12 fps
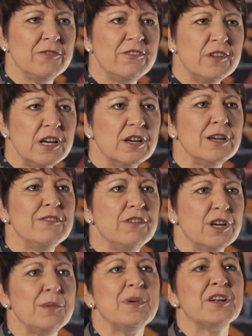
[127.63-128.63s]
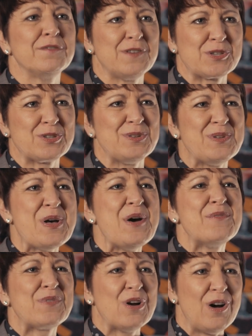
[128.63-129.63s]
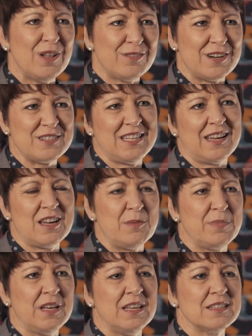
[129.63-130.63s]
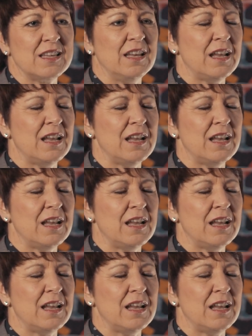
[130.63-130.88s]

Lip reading: been very beneficial for all of our tech companies.